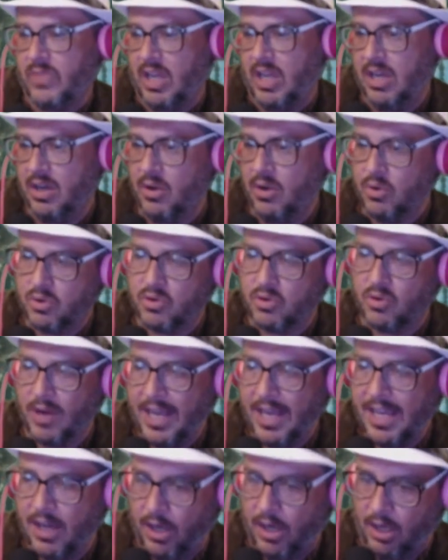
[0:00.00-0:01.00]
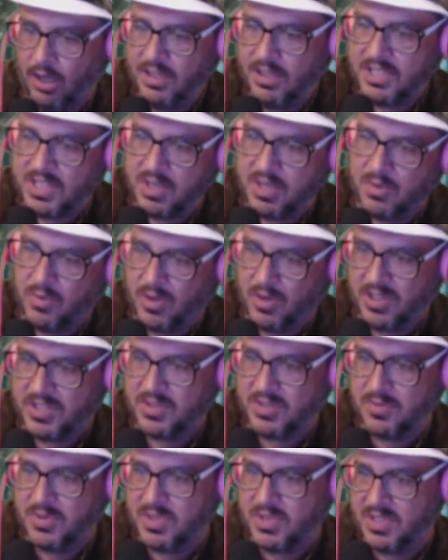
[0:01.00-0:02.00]
Oh, Gray also wants
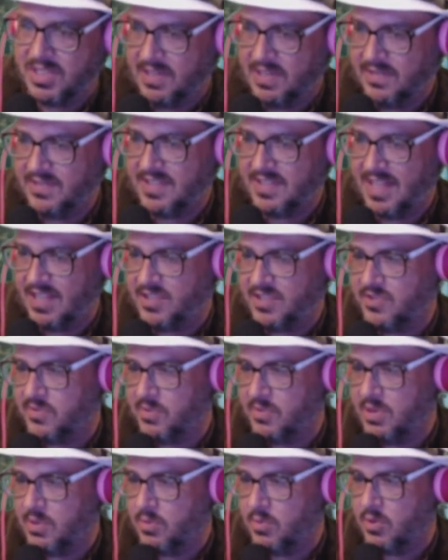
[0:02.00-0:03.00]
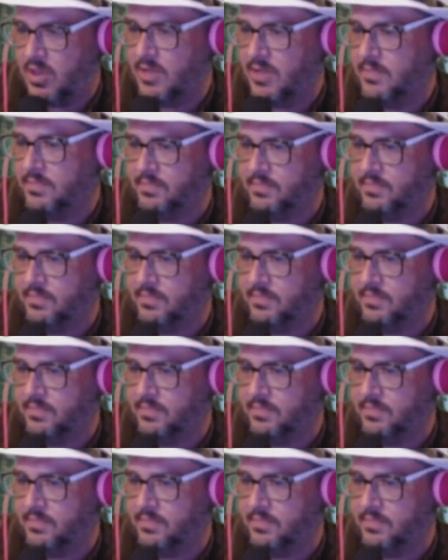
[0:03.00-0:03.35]
to resist. That's 3-1.